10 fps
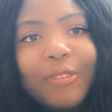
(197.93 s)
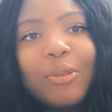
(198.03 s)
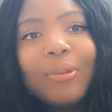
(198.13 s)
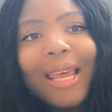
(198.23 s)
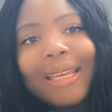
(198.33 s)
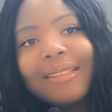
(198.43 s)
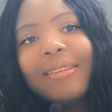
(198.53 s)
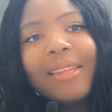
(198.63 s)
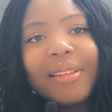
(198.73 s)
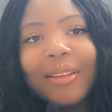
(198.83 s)
you
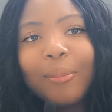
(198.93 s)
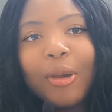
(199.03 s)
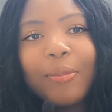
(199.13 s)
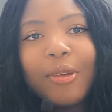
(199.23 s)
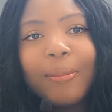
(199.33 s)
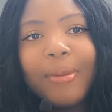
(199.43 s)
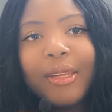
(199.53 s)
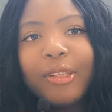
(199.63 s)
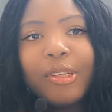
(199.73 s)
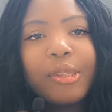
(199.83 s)
liked these unpopular
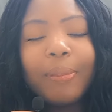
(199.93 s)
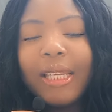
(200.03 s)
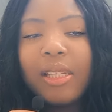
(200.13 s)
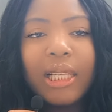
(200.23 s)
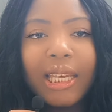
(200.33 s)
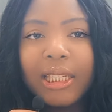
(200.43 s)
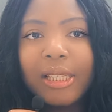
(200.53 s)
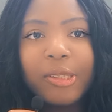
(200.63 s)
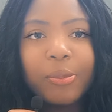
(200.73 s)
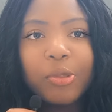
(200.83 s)
opinions, please like
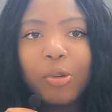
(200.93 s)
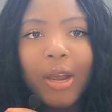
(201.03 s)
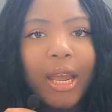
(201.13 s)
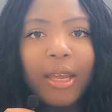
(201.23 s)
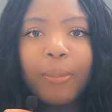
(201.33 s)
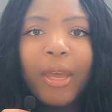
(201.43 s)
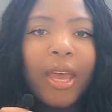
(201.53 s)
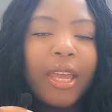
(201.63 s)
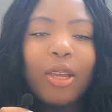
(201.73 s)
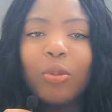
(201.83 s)
and subscribe.
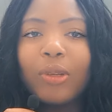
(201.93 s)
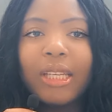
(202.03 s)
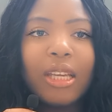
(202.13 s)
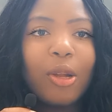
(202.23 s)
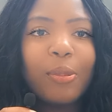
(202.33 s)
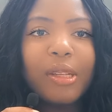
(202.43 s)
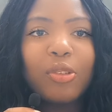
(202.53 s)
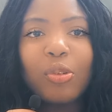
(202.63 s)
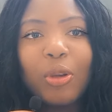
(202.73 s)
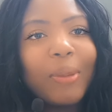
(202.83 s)
It really helps
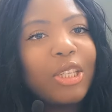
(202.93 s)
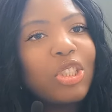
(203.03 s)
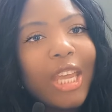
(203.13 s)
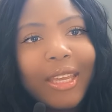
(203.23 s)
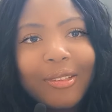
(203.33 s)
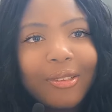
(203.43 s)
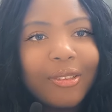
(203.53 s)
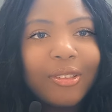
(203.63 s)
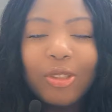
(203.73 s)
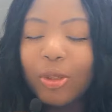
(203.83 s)
grow my
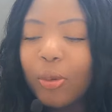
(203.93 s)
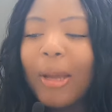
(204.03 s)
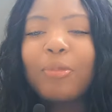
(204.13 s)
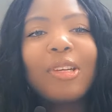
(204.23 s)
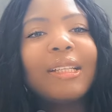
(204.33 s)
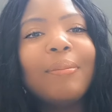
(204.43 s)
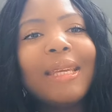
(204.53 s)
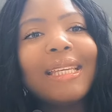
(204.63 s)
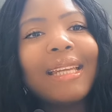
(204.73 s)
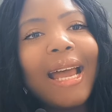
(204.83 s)
channel. You know, I'm trying to
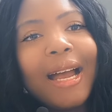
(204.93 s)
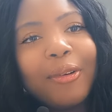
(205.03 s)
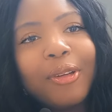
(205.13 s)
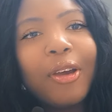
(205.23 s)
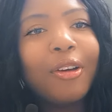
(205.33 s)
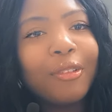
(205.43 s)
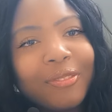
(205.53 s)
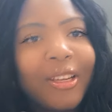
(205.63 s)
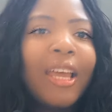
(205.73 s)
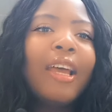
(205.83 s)
make it out of
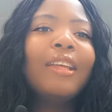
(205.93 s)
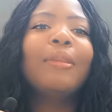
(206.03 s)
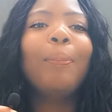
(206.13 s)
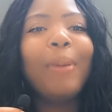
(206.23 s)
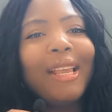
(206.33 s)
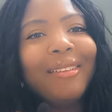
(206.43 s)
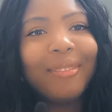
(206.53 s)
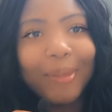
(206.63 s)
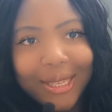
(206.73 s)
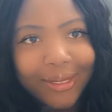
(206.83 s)
the
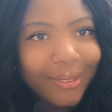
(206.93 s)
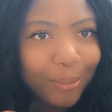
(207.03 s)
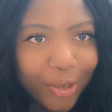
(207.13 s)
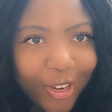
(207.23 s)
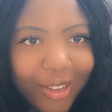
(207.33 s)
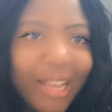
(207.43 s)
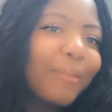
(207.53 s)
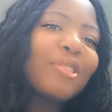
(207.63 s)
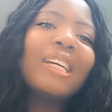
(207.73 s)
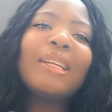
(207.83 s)
basement, bruh.
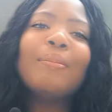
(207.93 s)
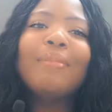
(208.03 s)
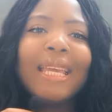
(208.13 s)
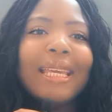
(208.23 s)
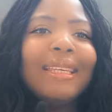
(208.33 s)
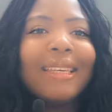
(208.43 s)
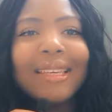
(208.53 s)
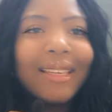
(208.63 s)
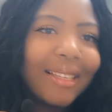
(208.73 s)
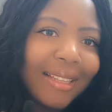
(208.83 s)
I'm trying to make
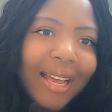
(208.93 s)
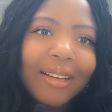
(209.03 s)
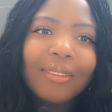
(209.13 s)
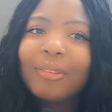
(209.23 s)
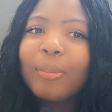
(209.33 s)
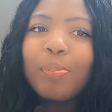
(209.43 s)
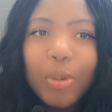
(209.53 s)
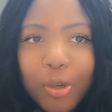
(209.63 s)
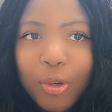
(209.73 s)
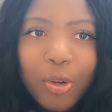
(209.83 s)
it out of the
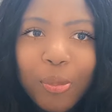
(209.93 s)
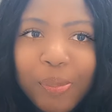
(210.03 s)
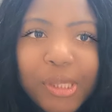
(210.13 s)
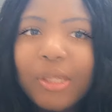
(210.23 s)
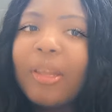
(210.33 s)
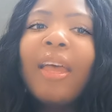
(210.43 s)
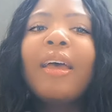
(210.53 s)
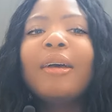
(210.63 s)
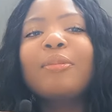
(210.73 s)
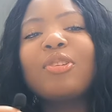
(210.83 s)
burbs.
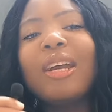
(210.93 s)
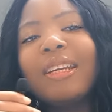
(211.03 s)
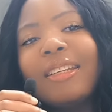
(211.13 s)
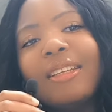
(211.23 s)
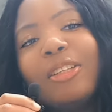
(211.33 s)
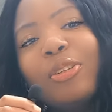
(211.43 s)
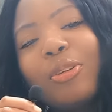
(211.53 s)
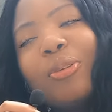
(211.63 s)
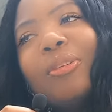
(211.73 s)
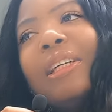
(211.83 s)
I'm trying to, you
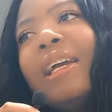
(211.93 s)
know,